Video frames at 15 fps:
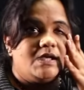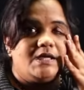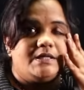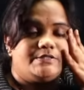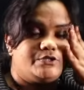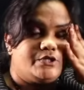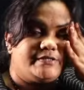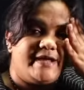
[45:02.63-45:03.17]

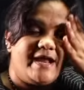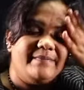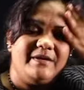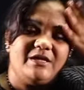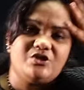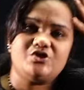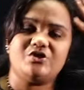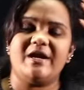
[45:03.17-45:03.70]
So tell
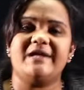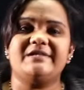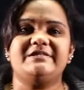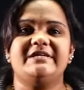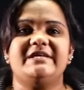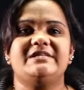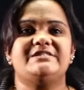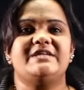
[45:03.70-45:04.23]
me students,
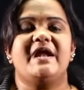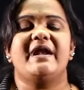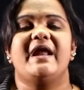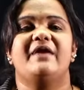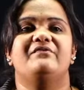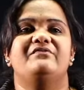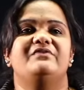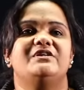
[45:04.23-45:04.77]
each and
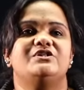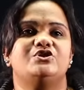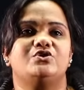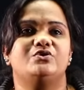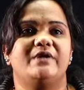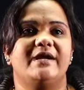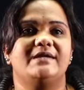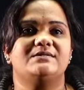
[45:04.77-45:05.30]
every
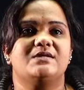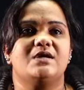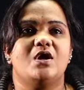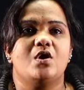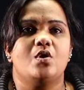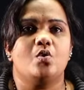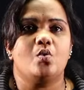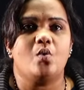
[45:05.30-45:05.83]
students
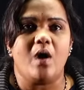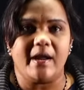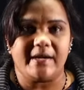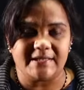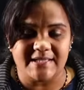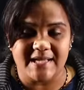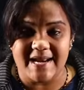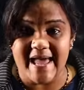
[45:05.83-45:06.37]
who are
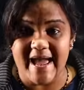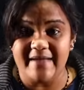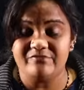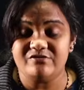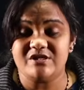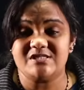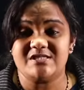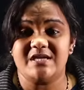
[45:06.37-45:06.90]
in the live
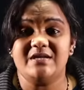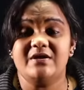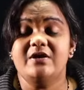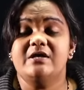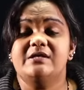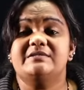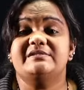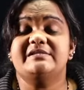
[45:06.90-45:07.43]
session,
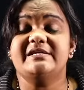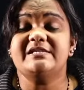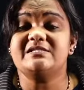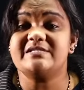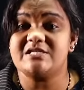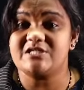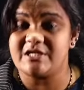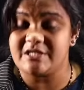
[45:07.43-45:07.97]
this
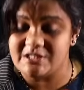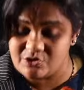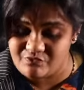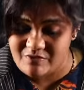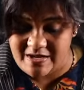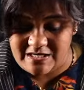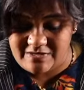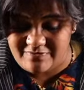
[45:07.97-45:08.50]
session is
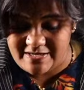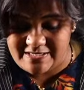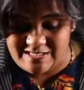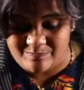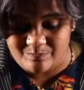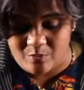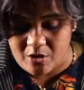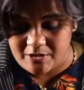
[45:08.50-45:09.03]
very
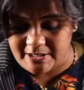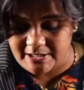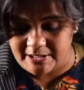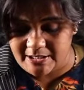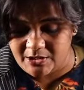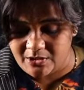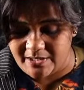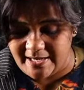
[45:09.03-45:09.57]
important
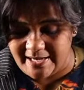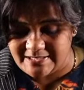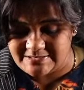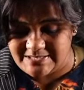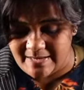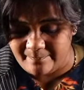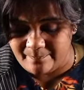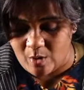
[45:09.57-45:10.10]
in your
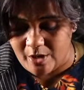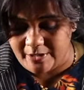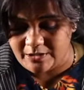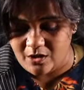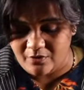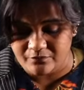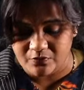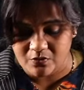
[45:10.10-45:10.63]
exam point
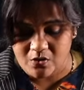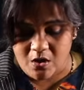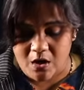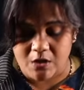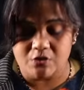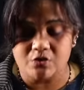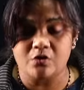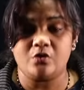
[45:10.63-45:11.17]
of view.
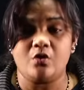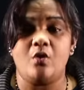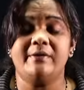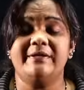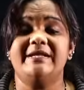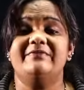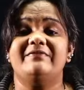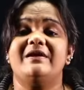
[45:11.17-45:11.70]
So
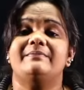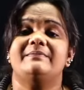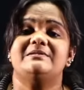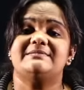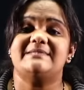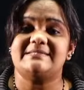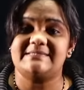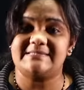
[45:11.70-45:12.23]
don't even
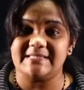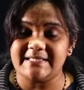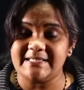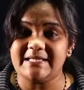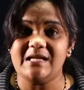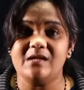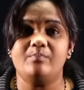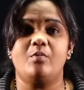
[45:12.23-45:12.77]
miss a
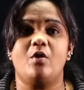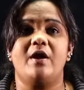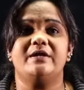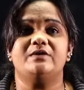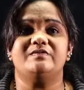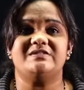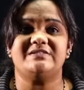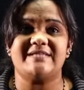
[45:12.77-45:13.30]
single
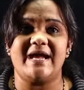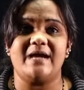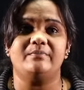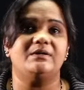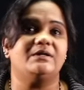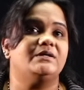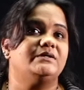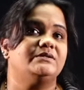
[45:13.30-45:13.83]
point which I
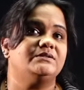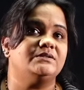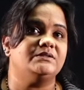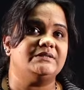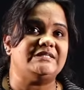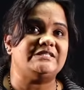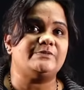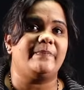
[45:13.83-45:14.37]
am
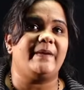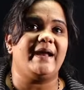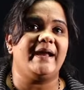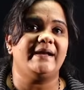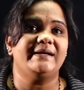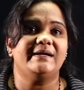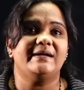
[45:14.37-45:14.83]
displaying.